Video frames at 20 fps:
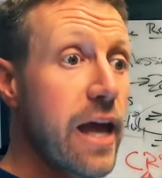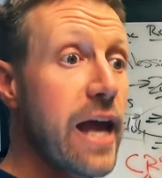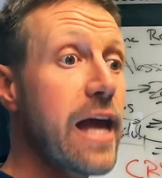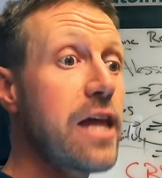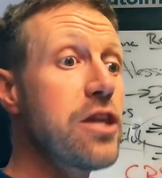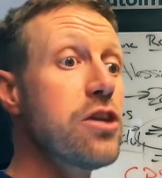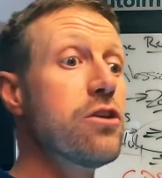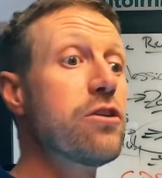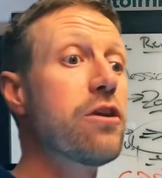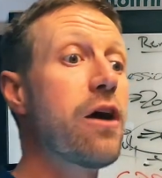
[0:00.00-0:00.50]

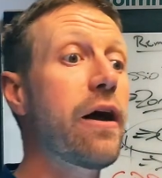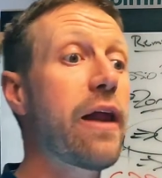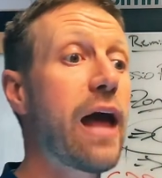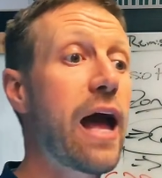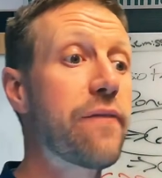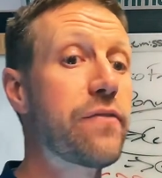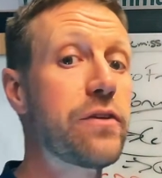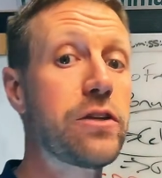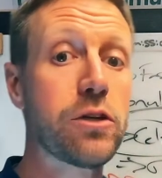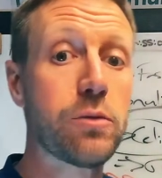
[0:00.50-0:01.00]
and you're not
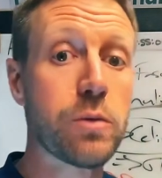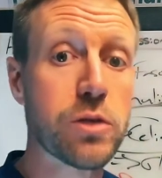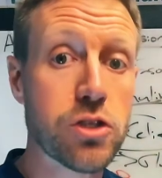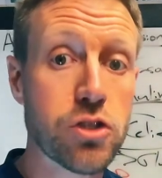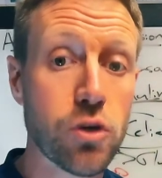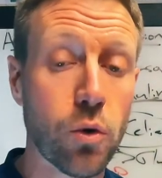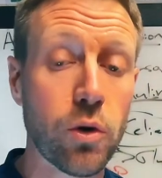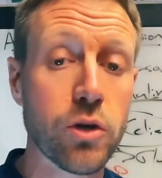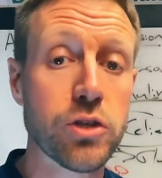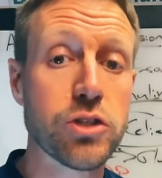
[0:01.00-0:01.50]
having to
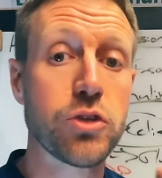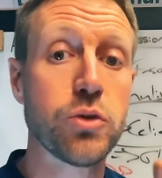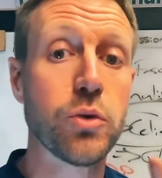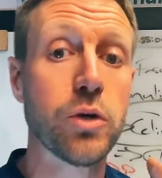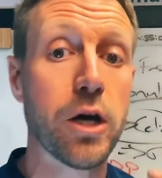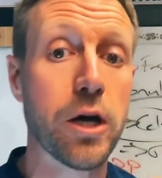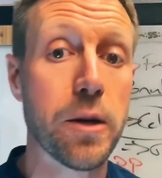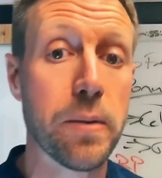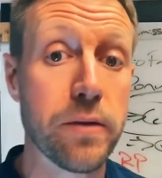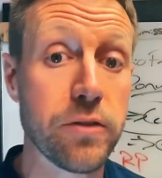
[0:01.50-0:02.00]
resort
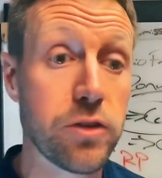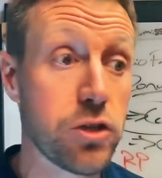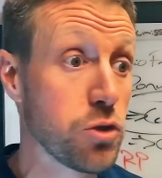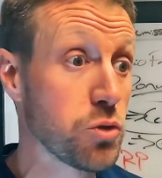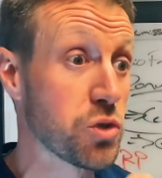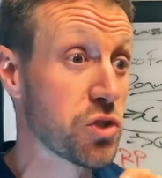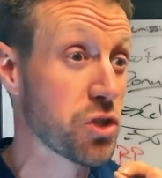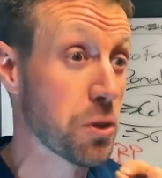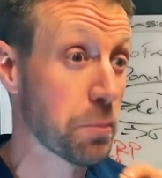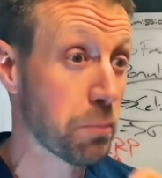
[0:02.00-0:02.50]
to
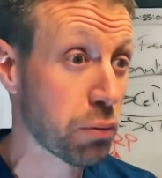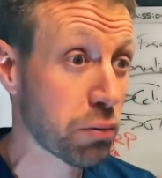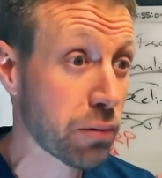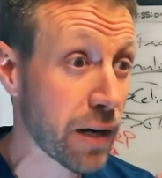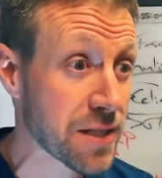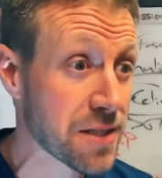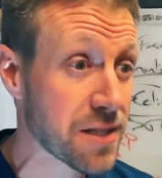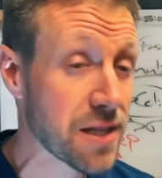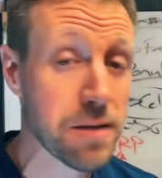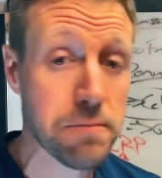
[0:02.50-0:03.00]

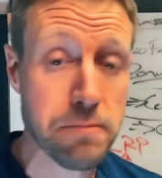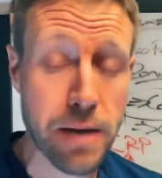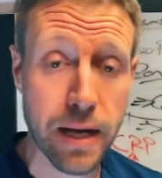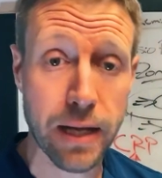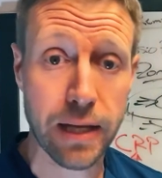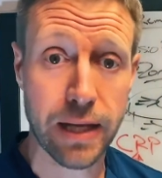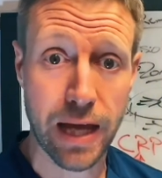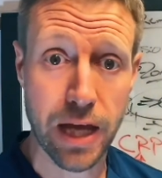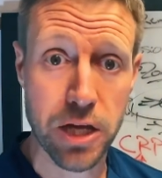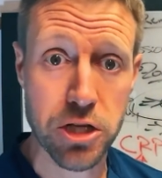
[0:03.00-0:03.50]
suppressing
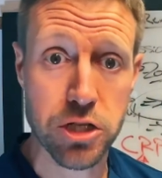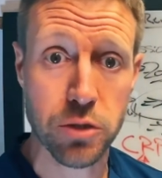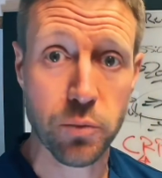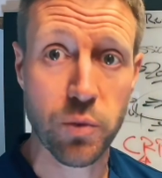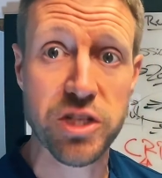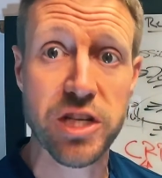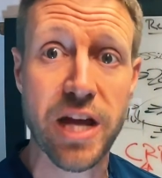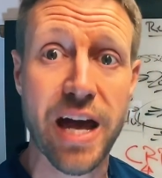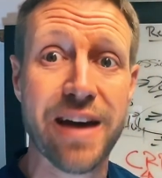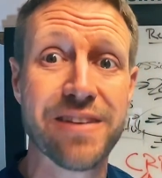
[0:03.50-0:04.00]
medication,
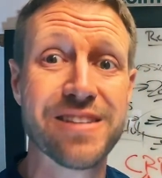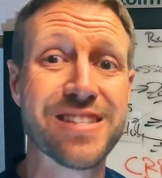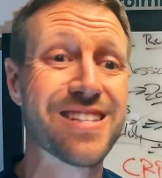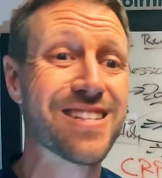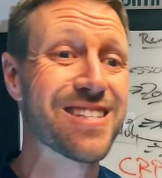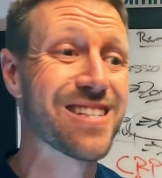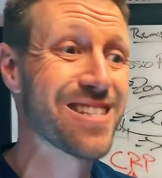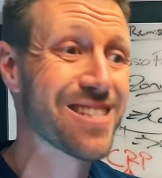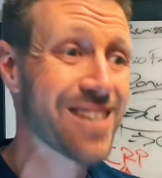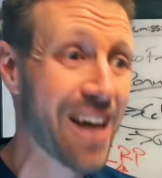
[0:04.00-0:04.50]
which has
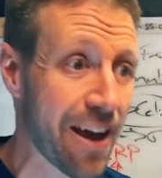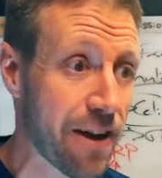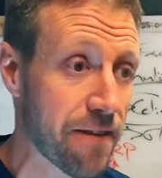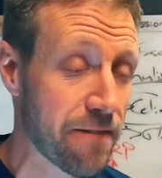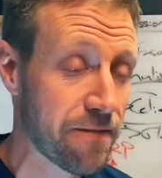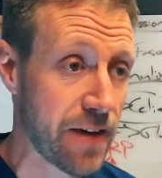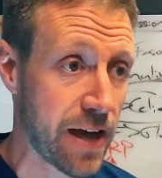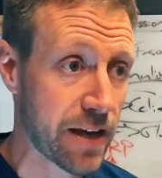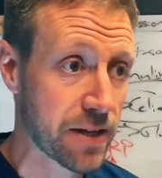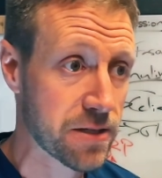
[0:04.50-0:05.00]
side
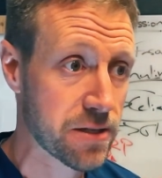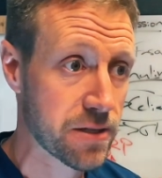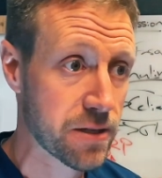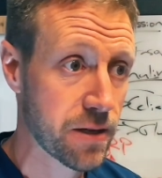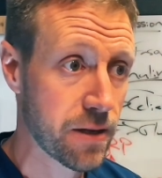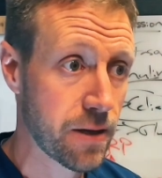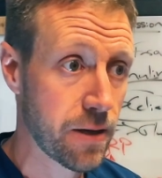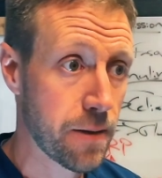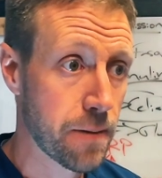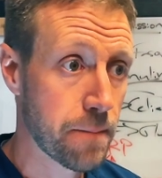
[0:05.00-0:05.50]
effects.
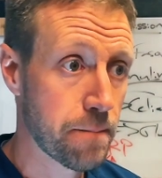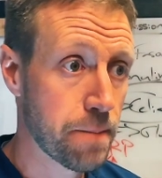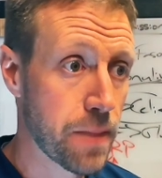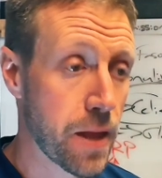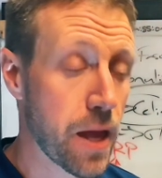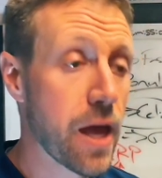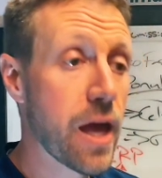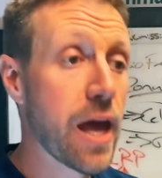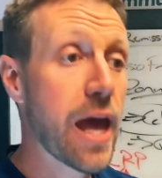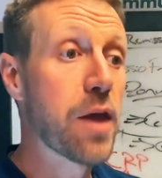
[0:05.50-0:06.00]

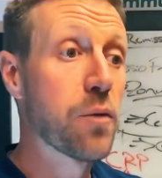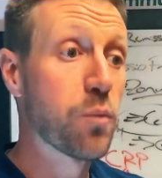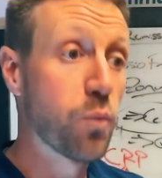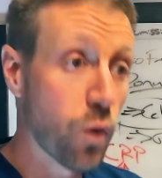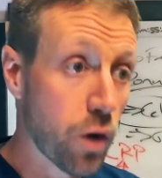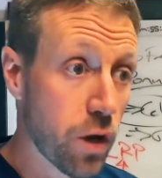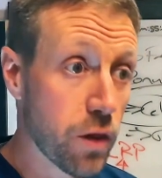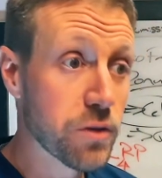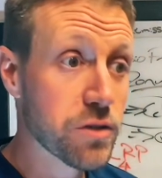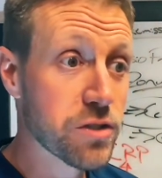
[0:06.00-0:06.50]
And
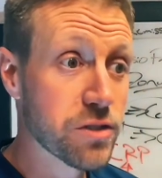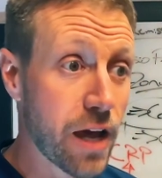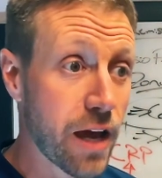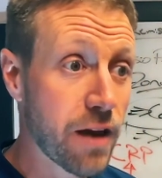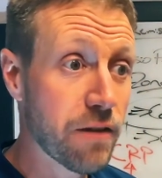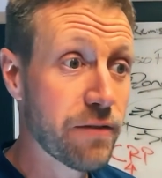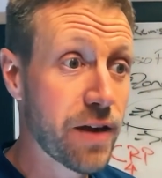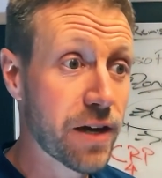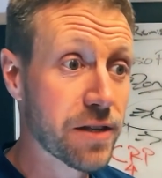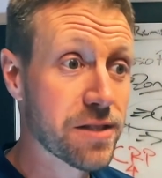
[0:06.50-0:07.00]
one of those side
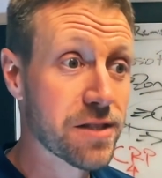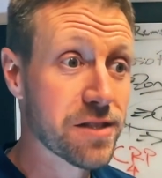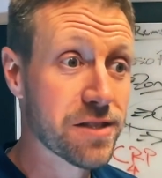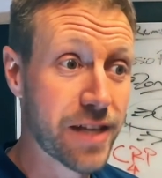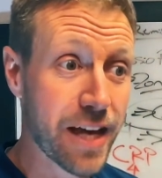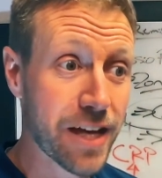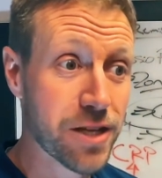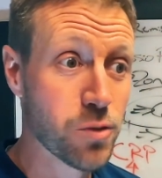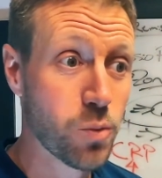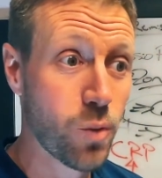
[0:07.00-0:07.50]
effects is,
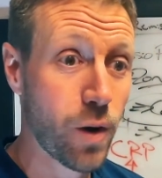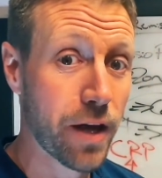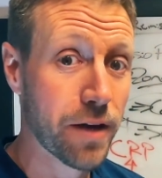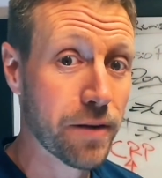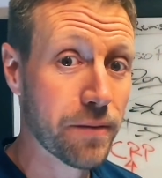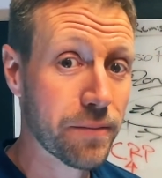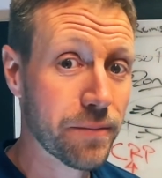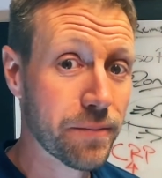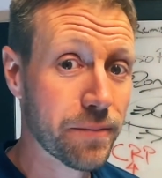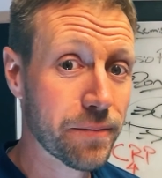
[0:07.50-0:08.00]
guess
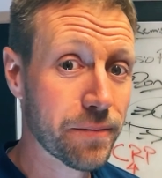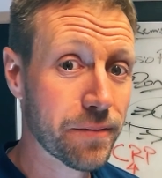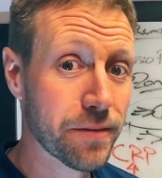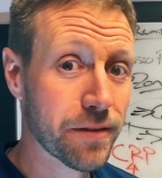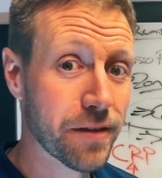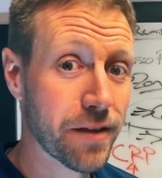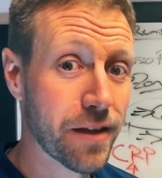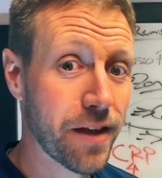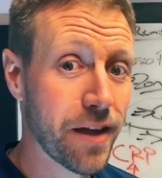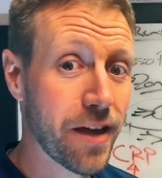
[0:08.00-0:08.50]
what?
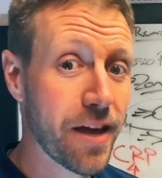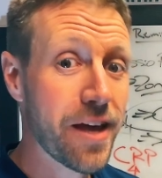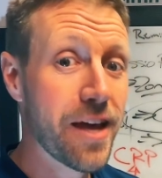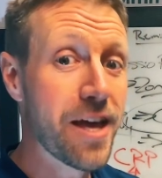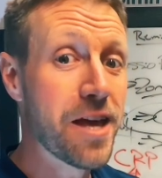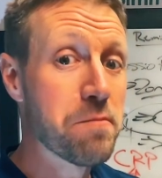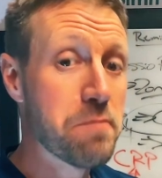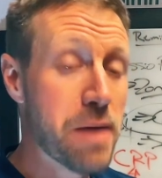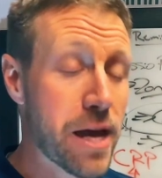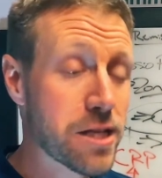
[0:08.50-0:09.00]

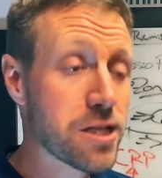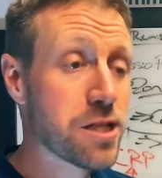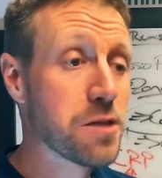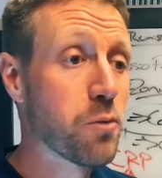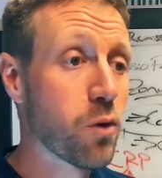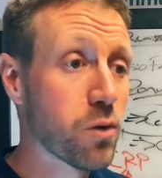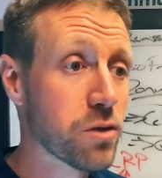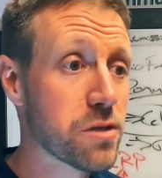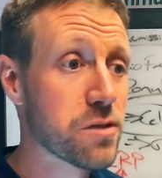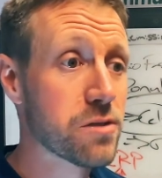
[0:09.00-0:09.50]
It makes you
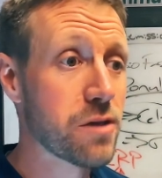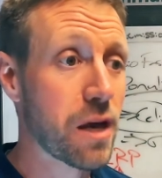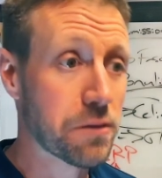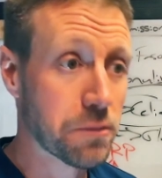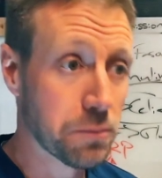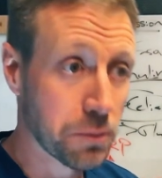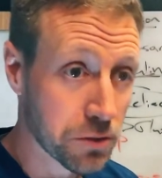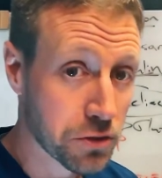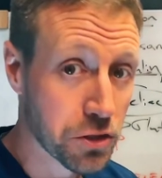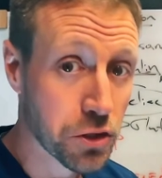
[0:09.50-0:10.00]
more
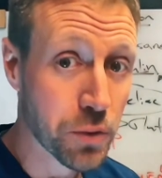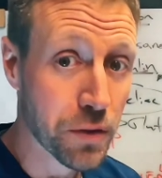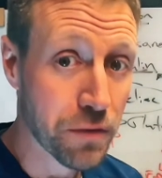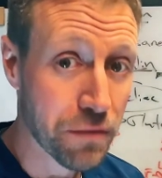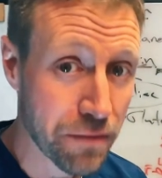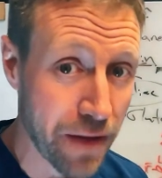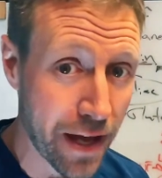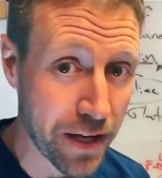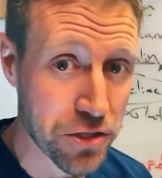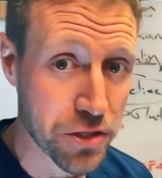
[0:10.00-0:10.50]
susceptible to
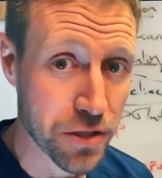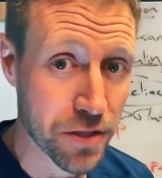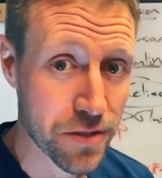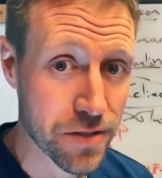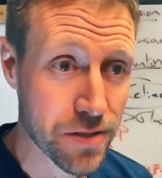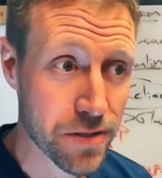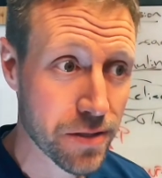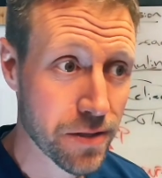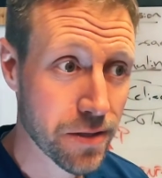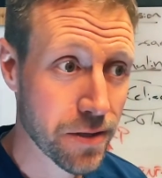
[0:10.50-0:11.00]

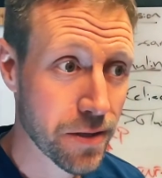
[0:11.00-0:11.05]
infections.